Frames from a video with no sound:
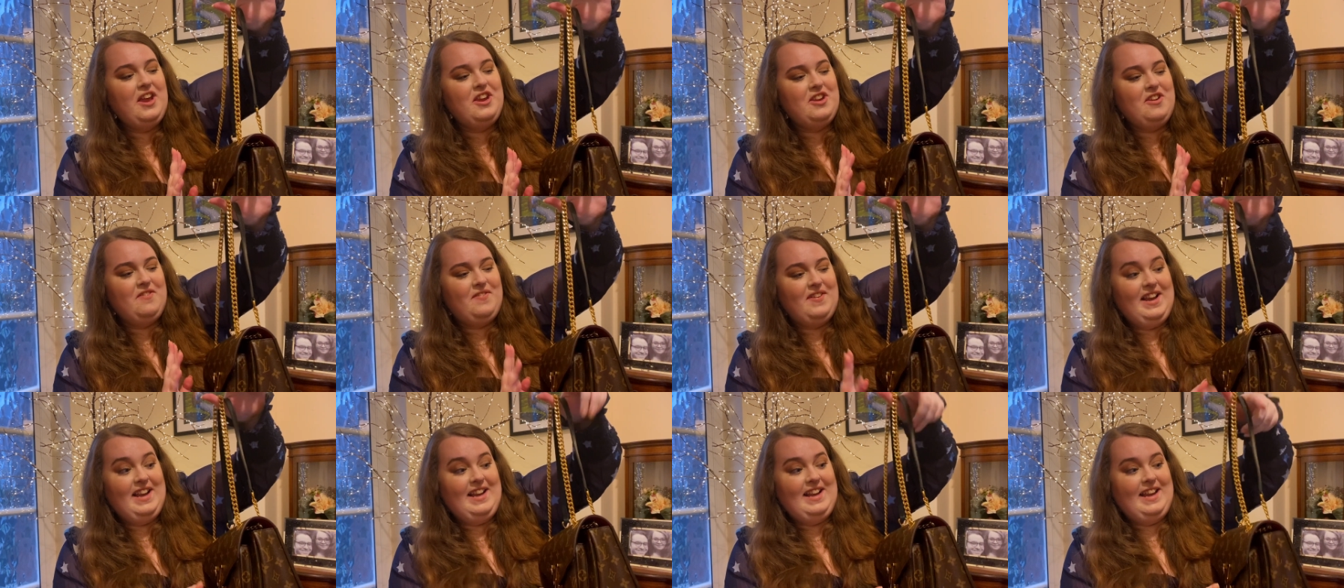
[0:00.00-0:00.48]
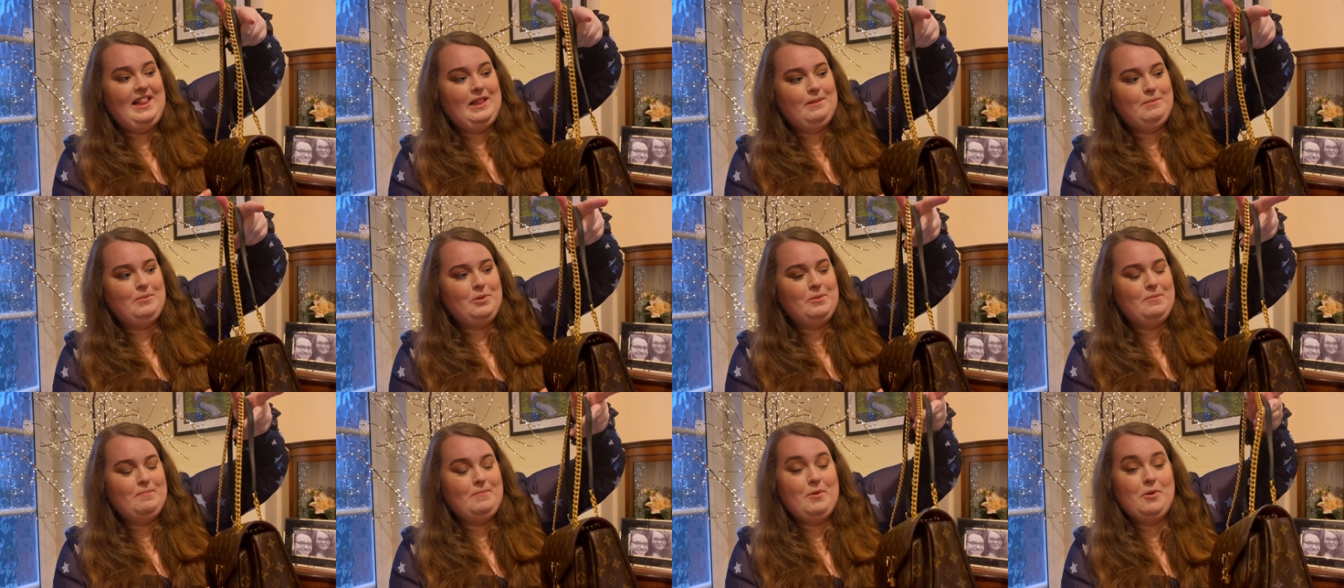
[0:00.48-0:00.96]
you feel a little
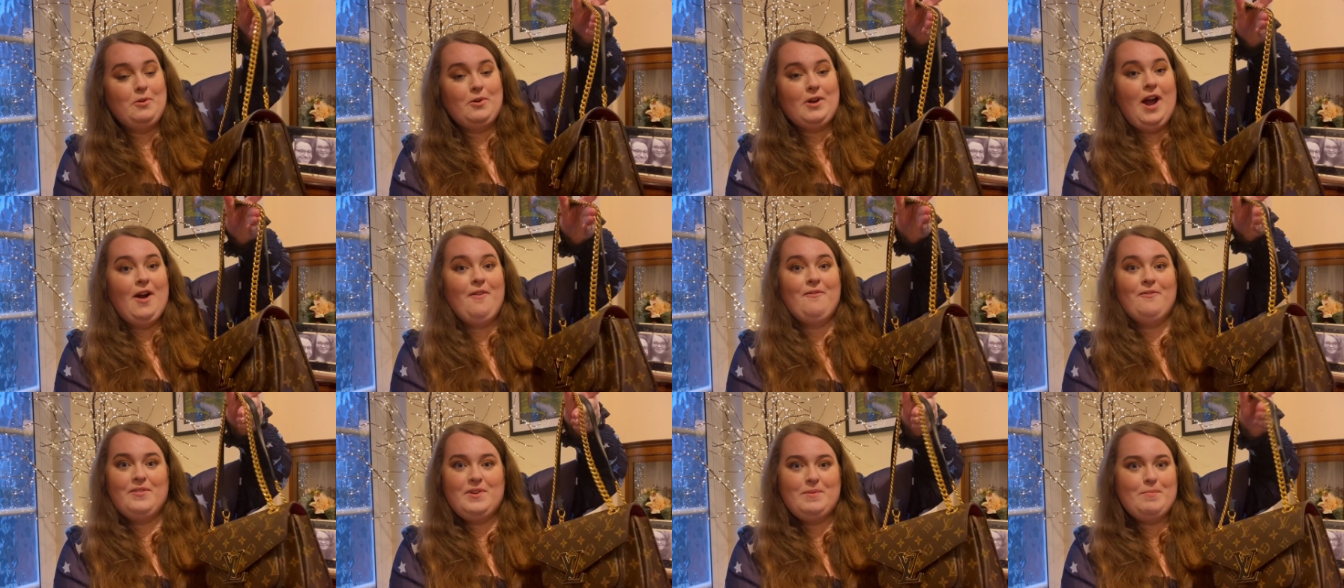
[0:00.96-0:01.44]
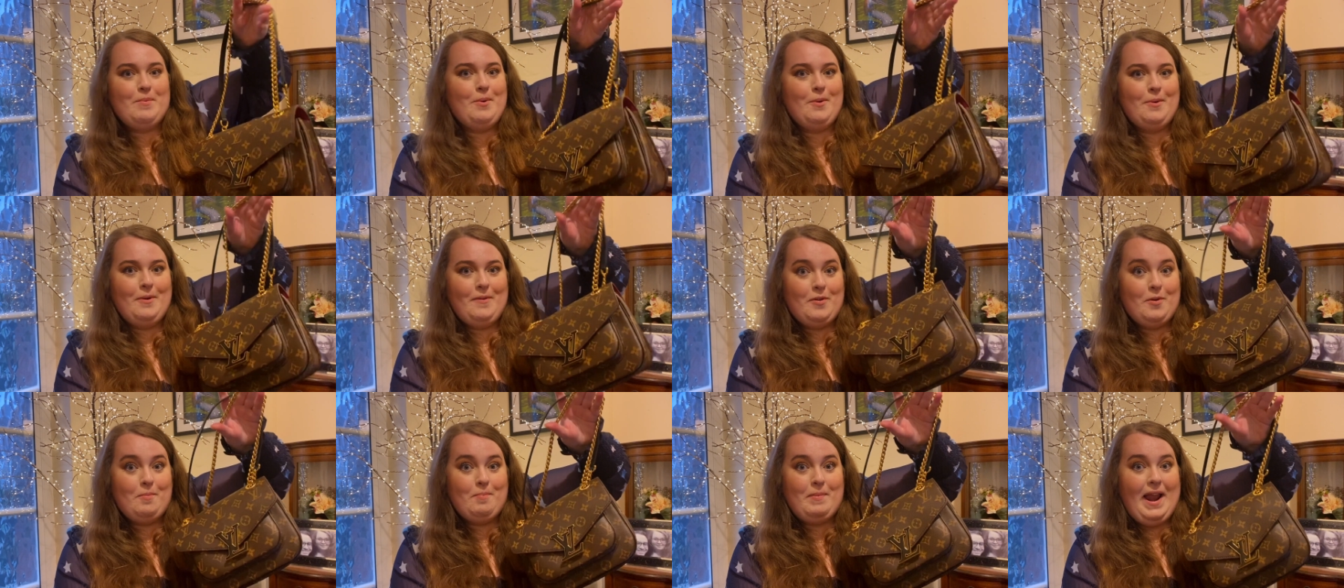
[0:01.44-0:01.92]
bit more comfortable
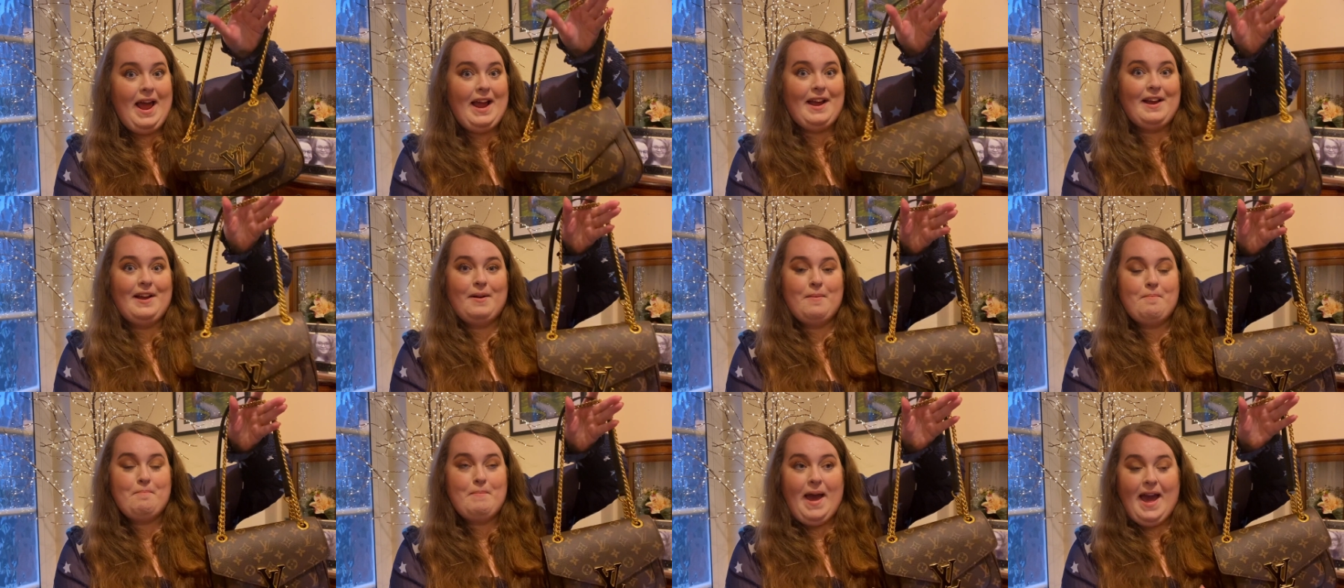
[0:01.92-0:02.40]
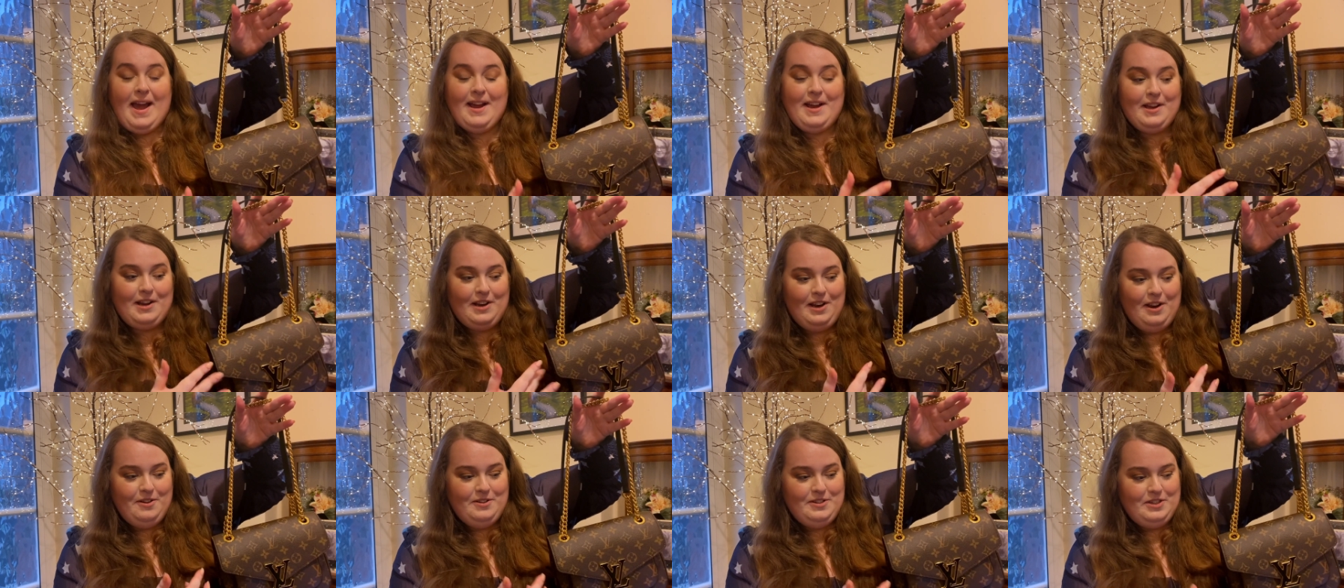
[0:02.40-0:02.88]
with your black bag
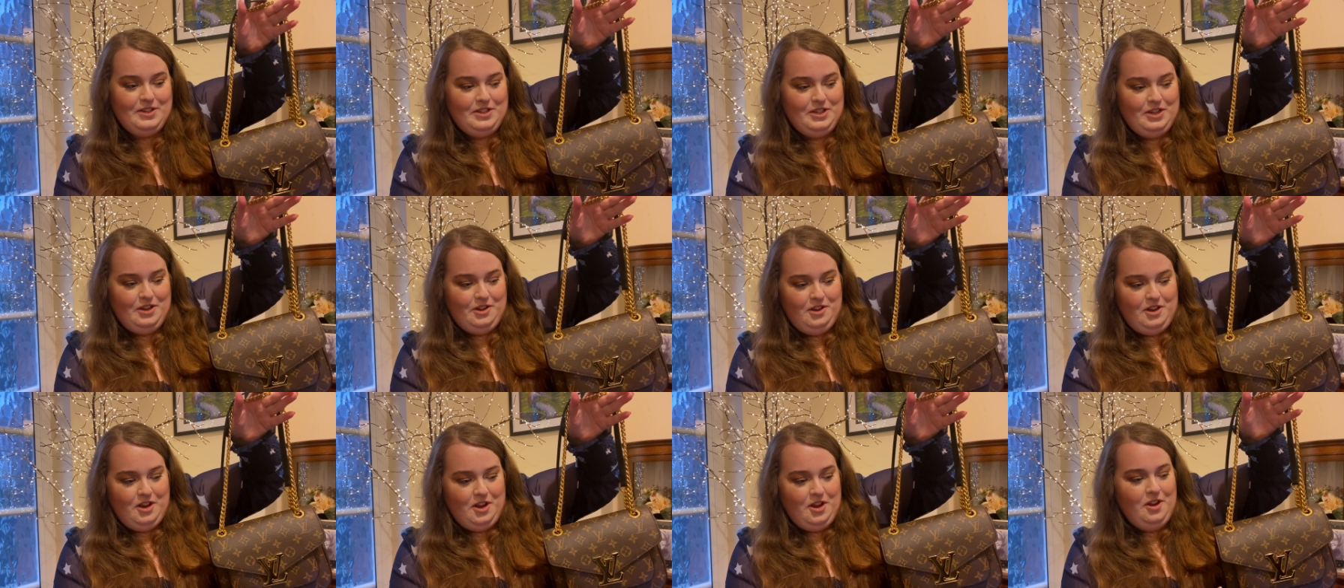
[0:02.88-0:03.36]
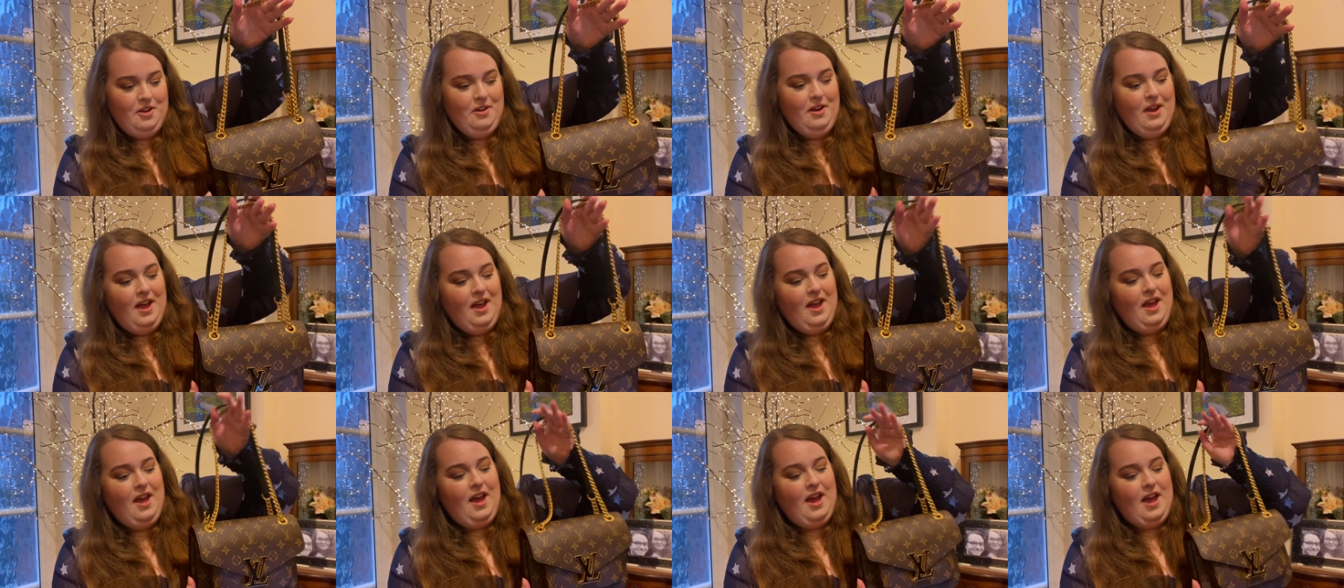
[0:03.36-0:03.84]
closer to you.
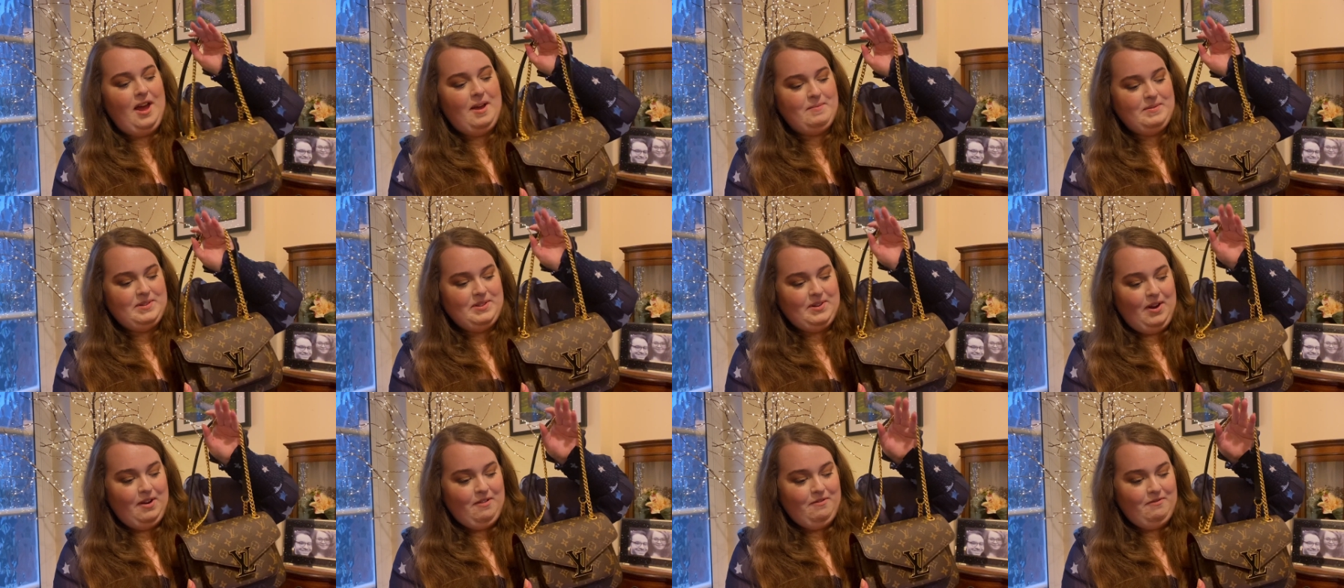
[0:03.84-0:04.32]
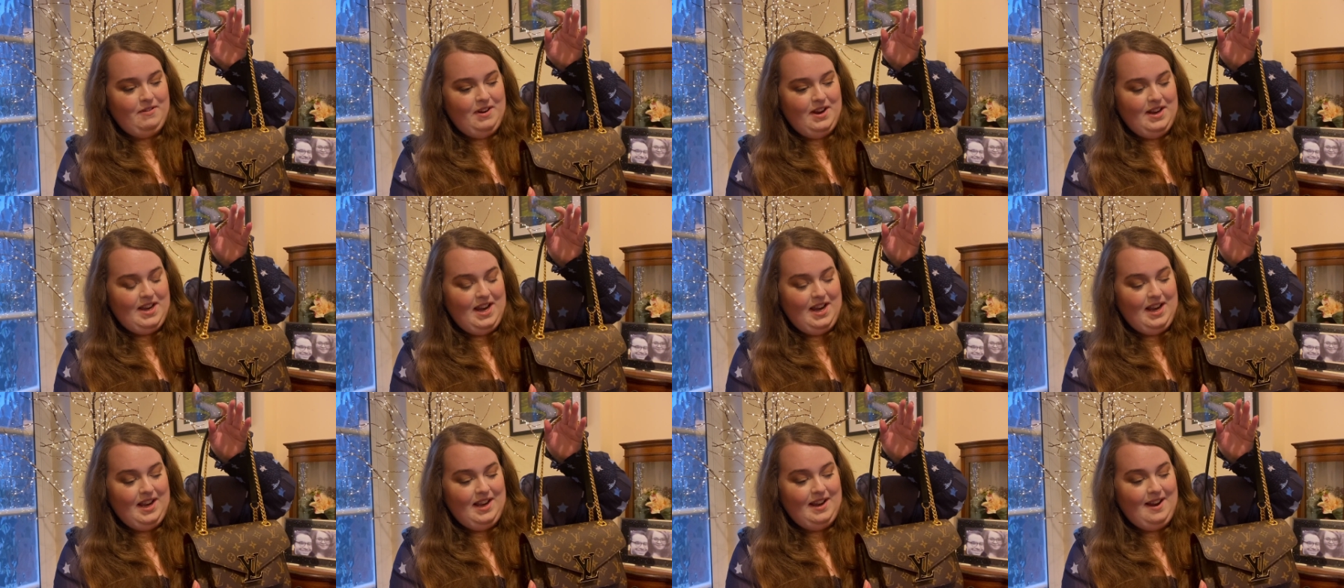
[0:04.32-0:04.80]
Um, so I
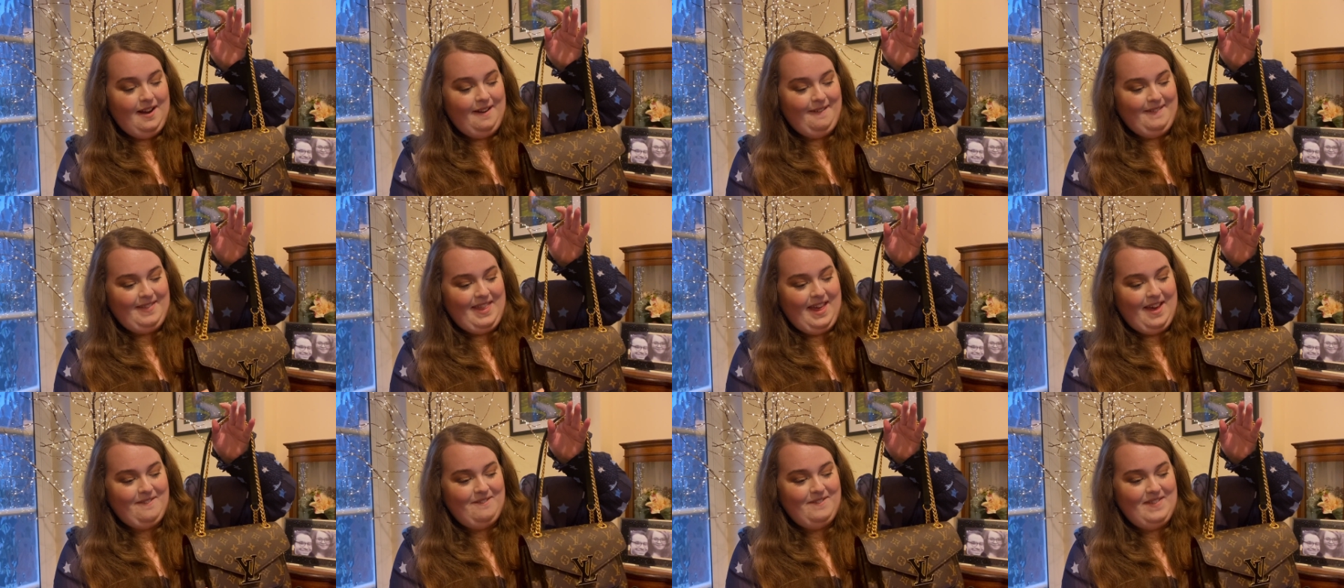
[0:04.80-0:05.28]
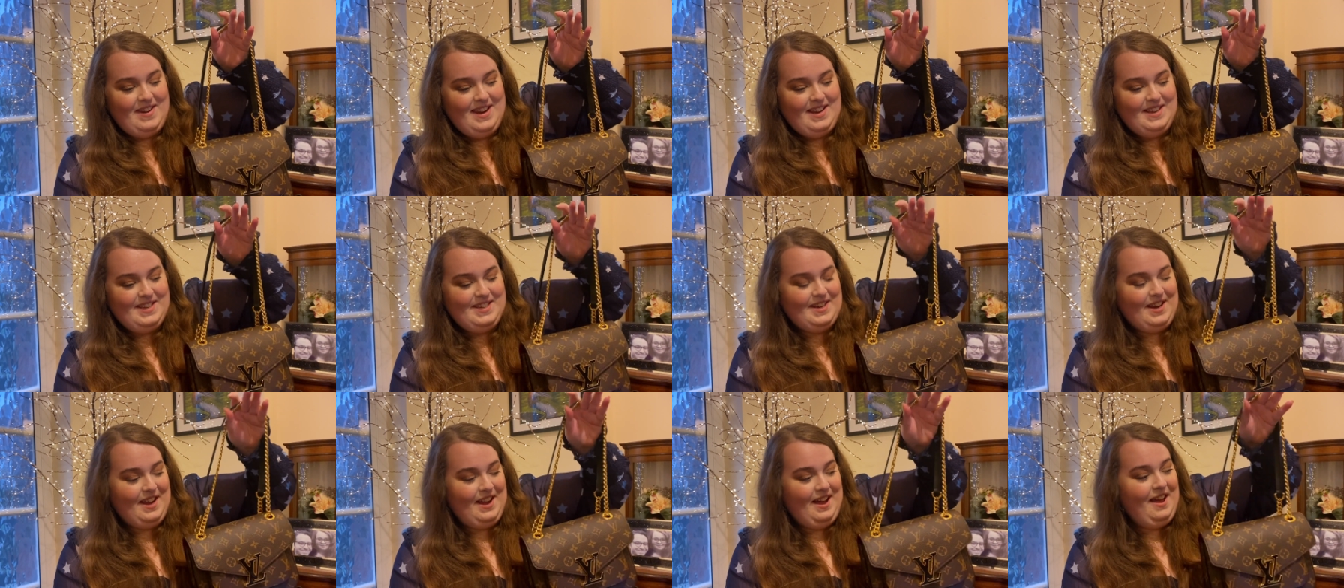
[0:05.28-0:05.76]
really love that
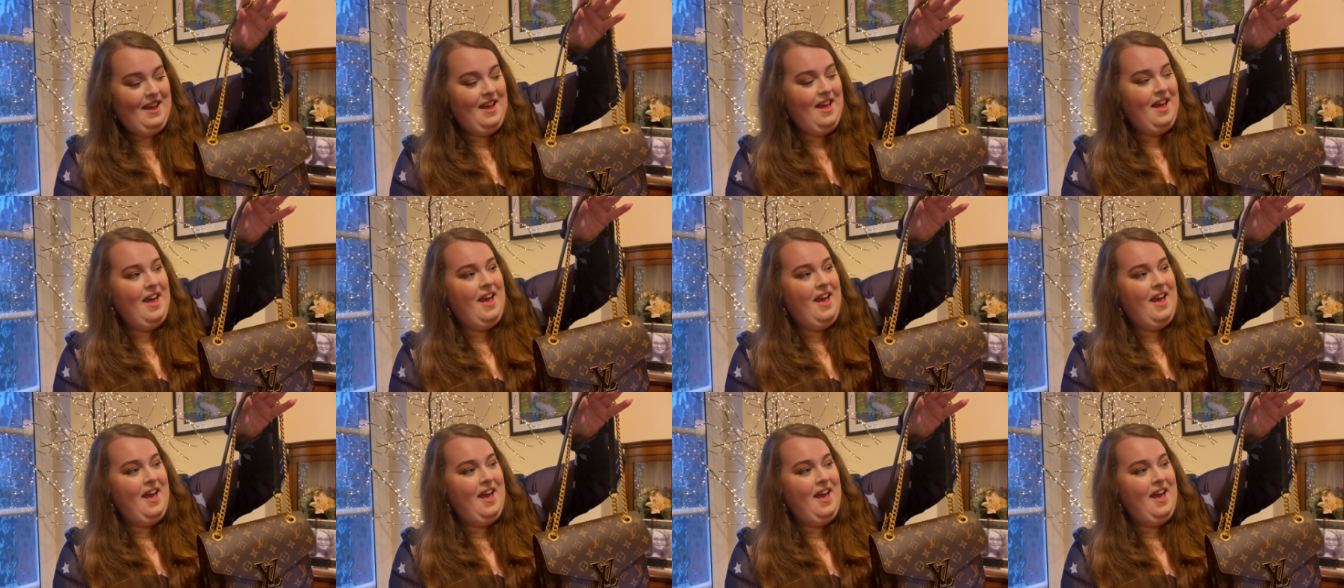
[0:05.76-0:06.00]
feature.